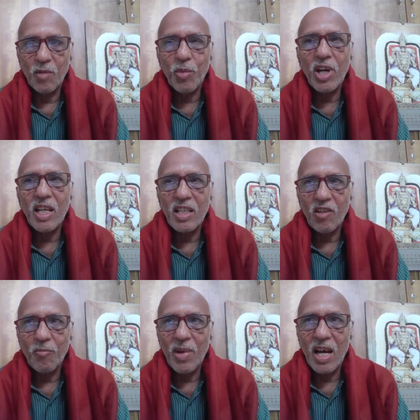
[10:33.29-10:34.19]
importance
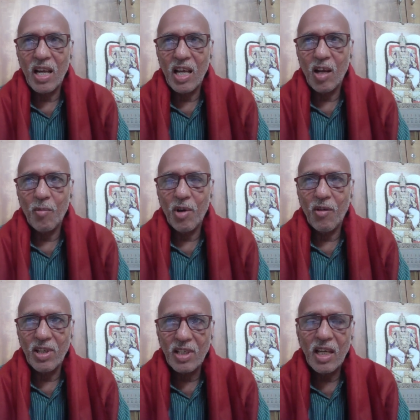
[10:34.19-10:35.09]
of Mahalaya
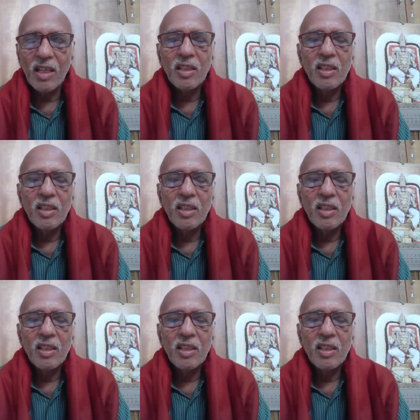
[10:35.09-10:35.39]
Amavasya.